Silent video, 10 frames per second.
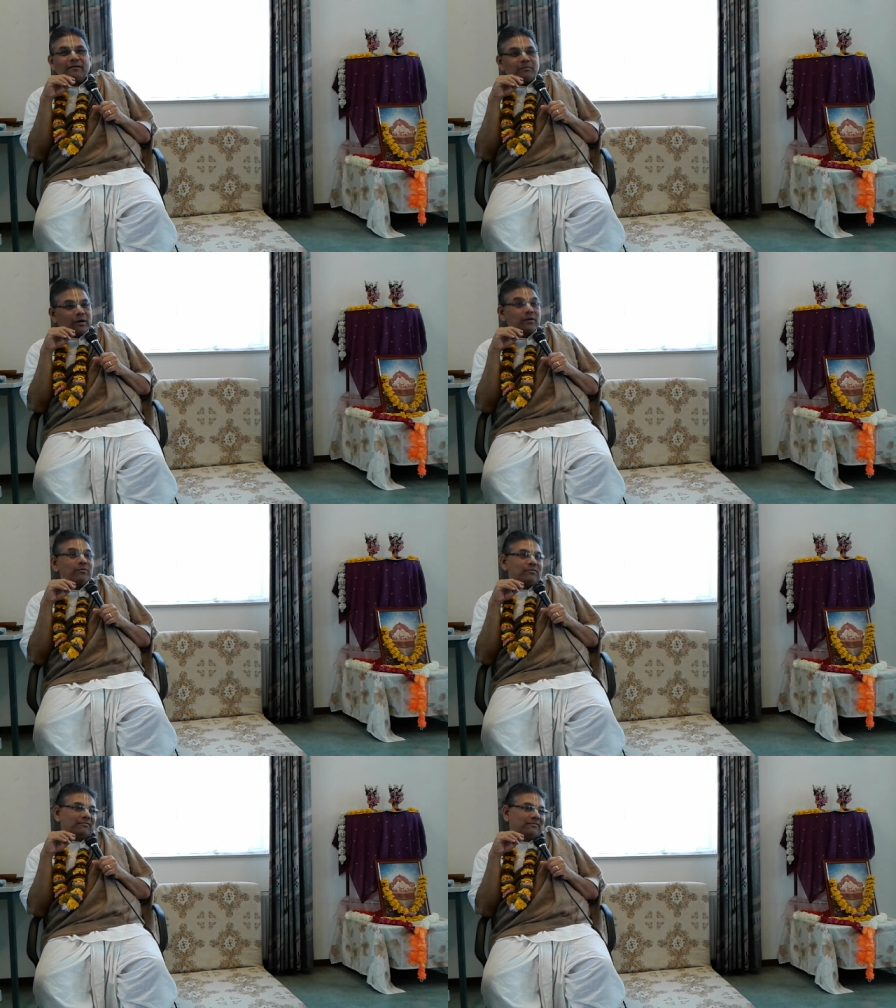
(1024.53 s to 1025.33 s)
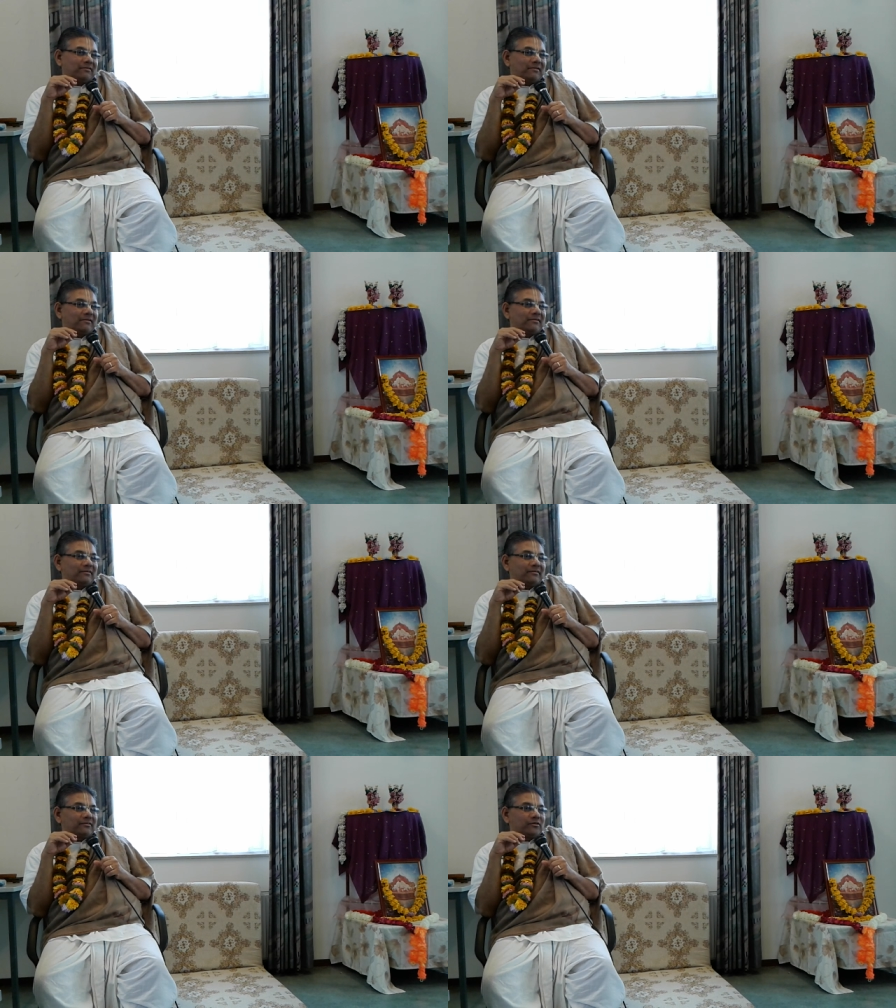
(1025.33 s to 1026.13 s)
Manu.
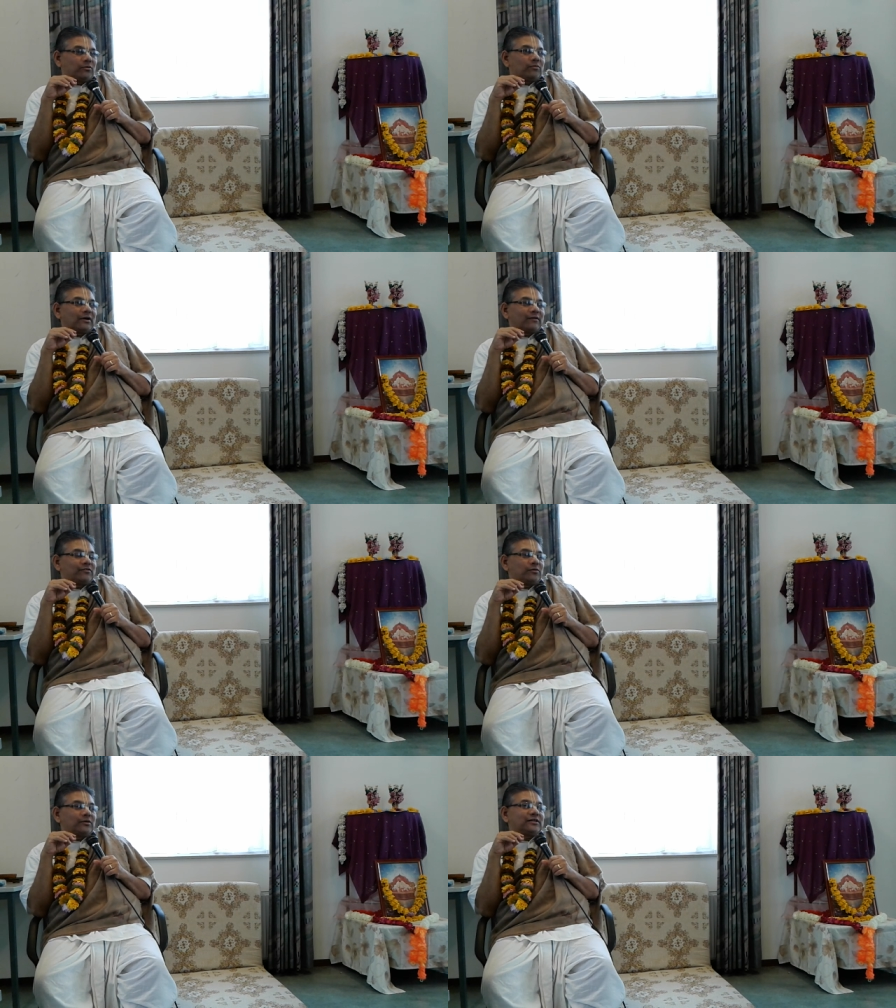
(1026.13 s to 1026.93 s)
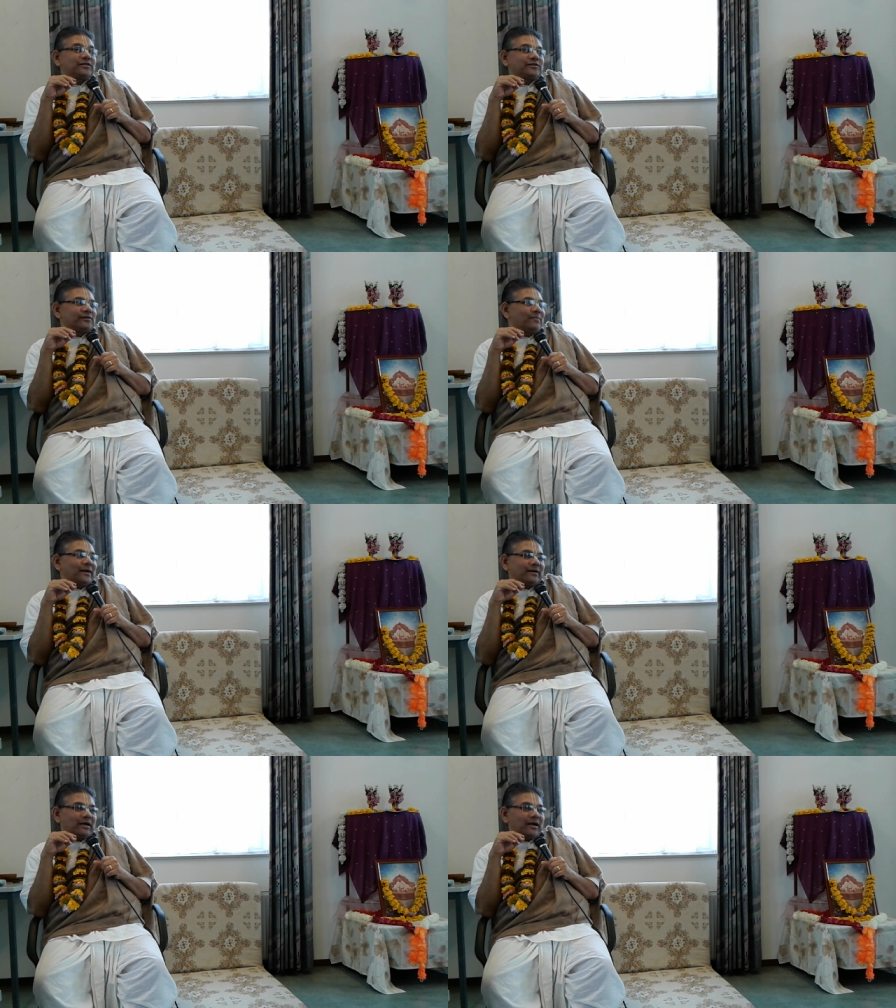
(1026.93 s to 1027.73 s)
They were one of the origins of
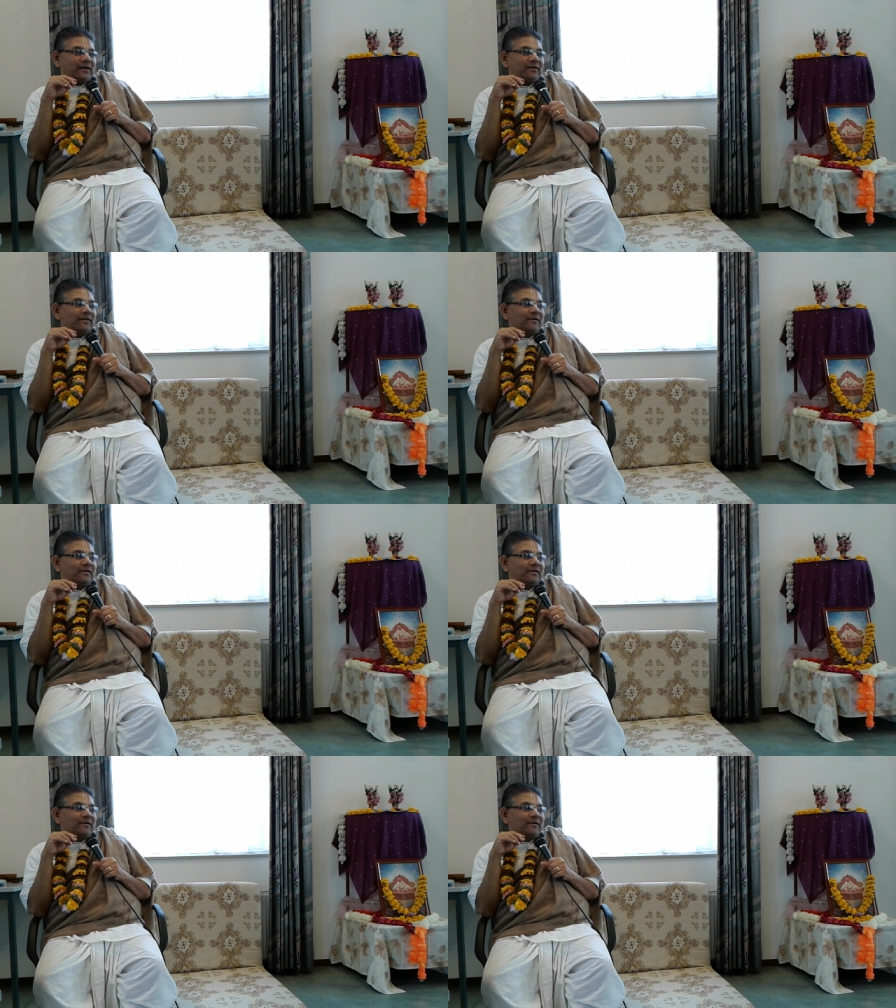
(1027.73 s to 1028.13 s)
mankind.